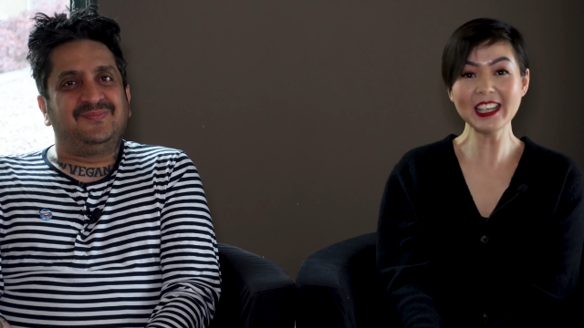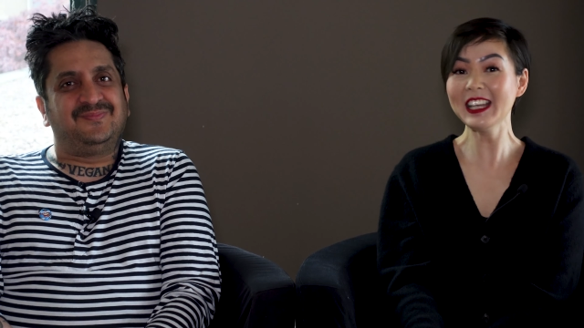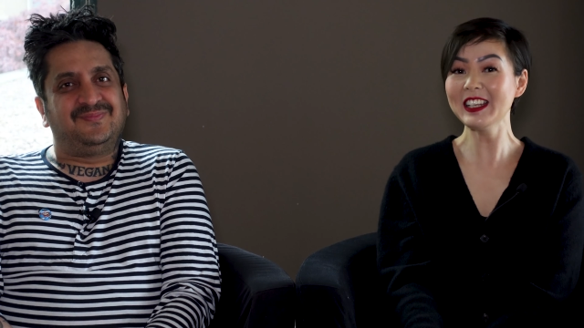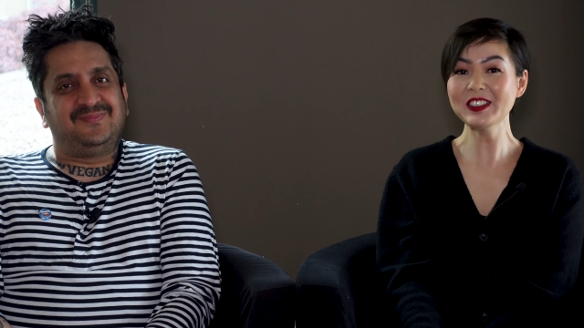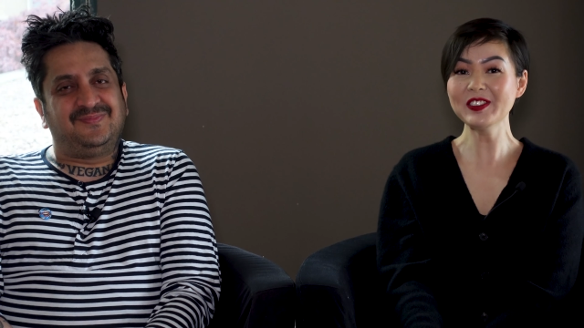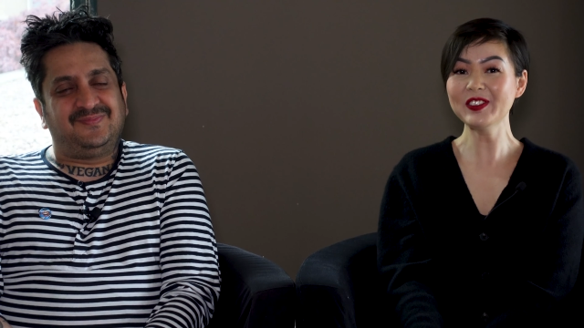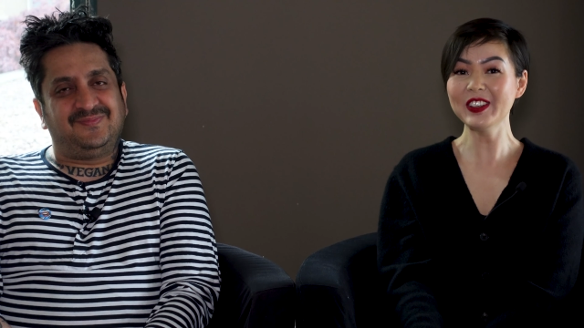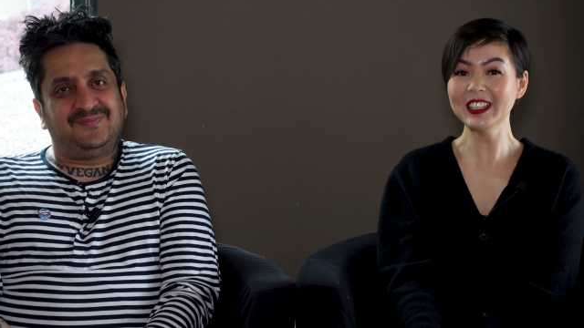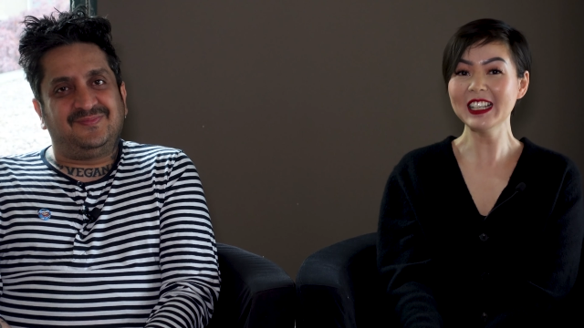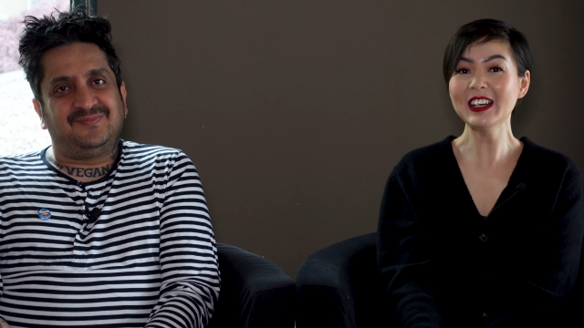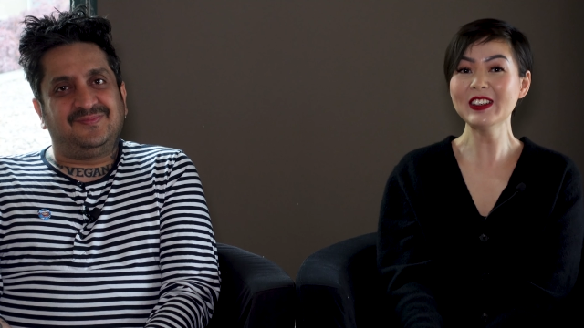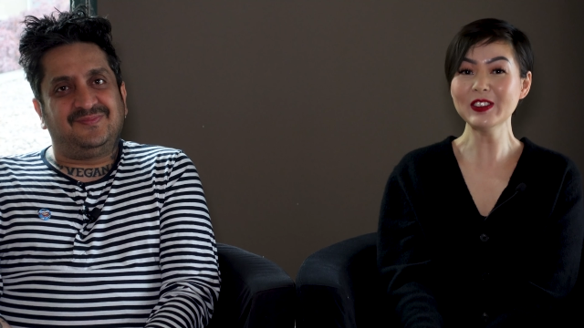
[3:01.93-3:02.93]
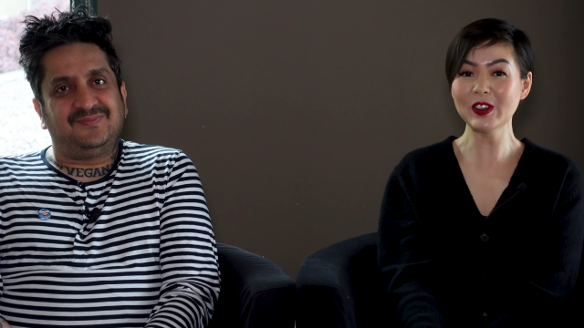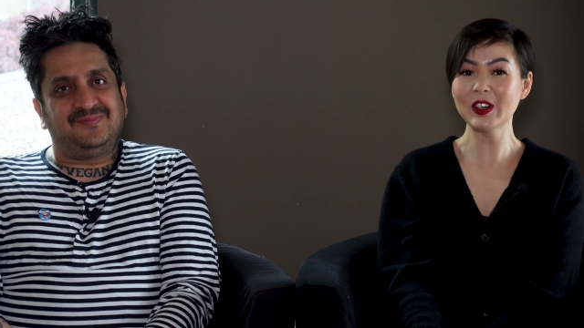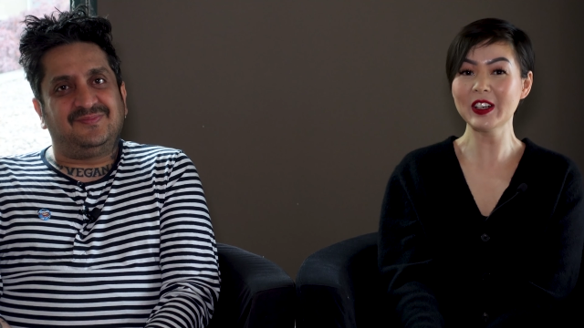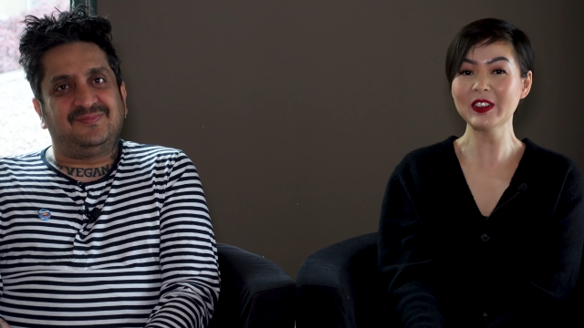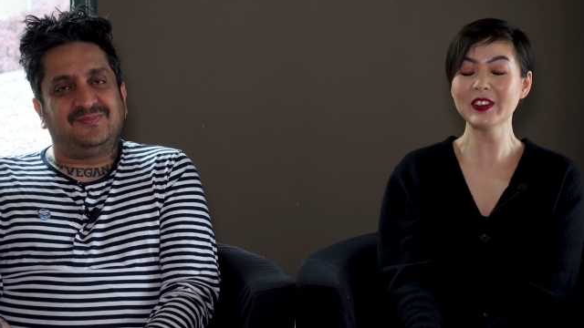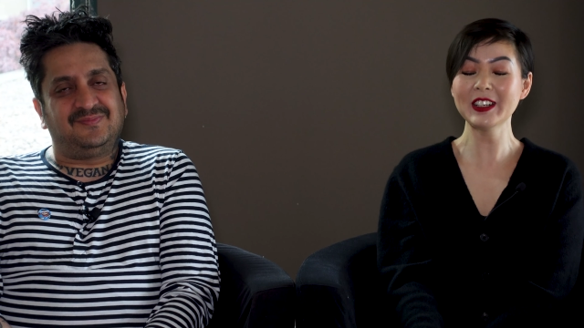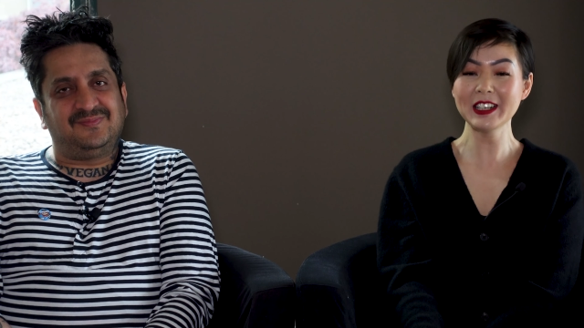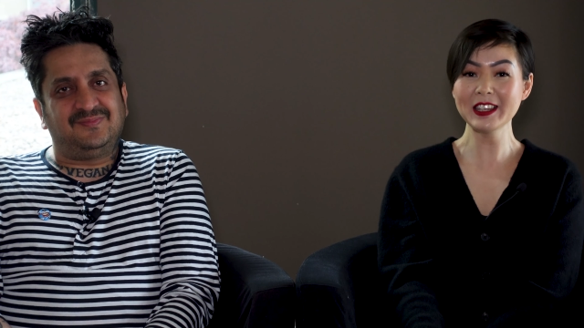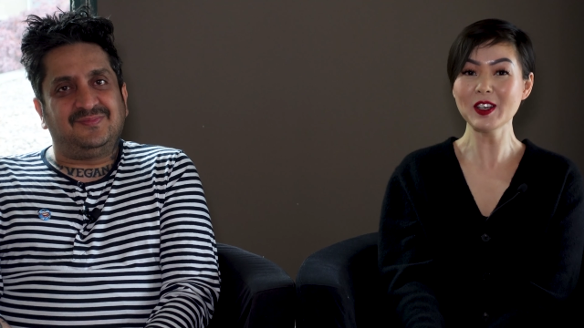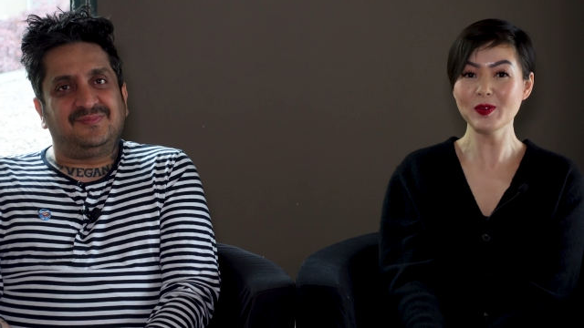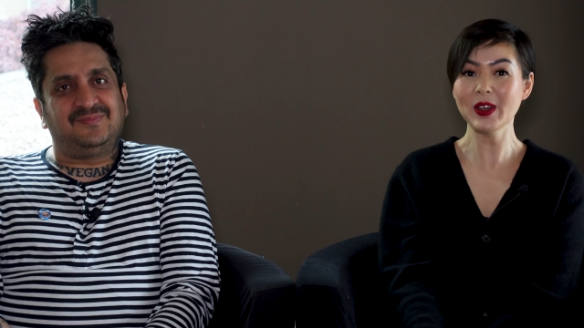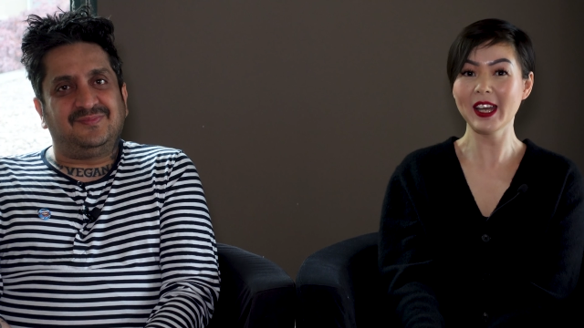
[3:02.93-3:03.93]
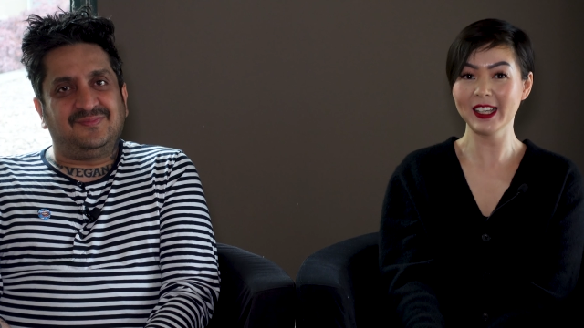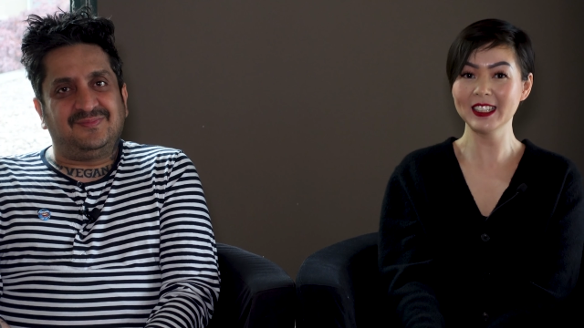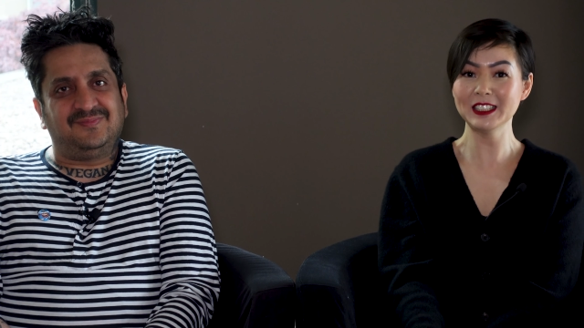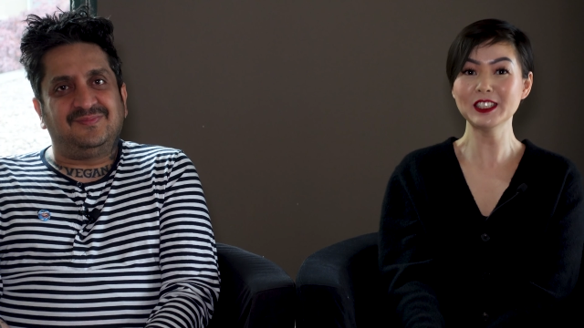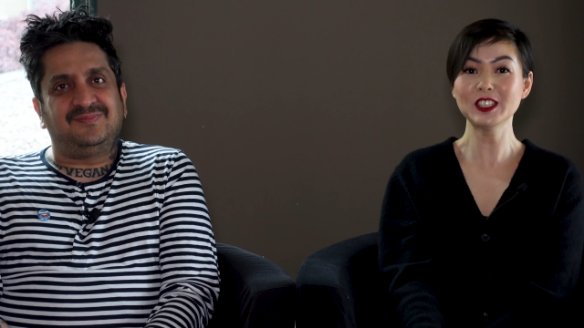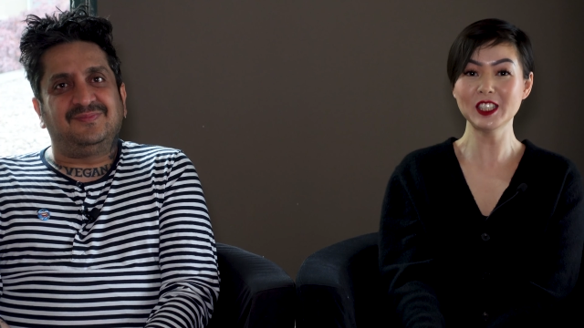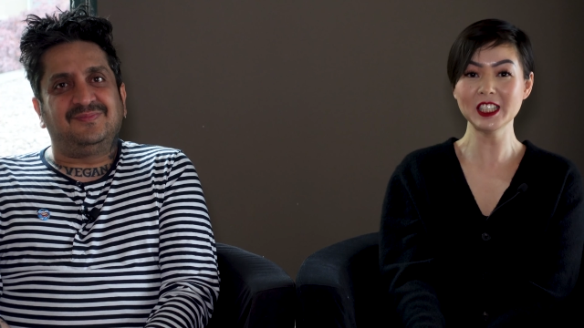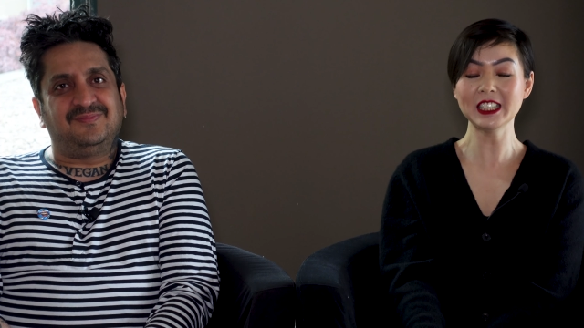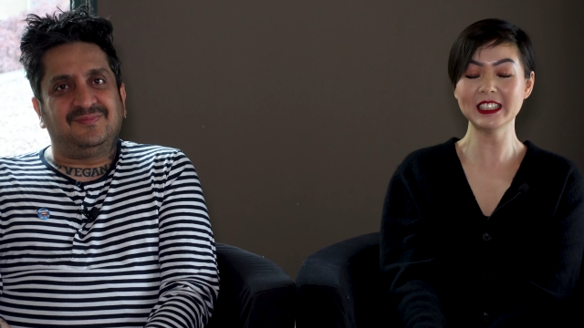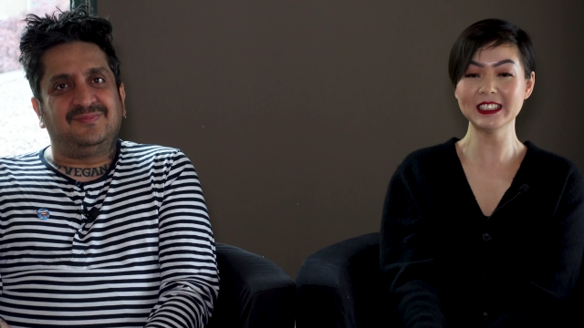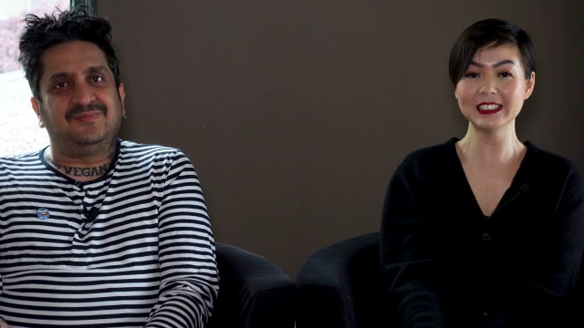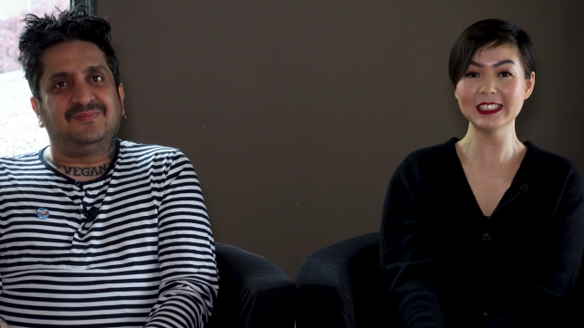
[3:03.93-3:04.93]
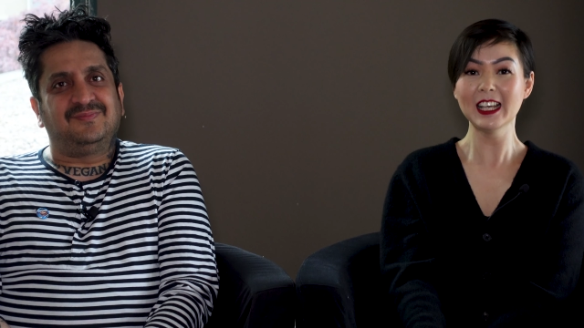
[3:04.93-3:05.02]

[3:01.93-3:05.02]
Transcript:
Speaker 1: leave without ordering the mac and cheese.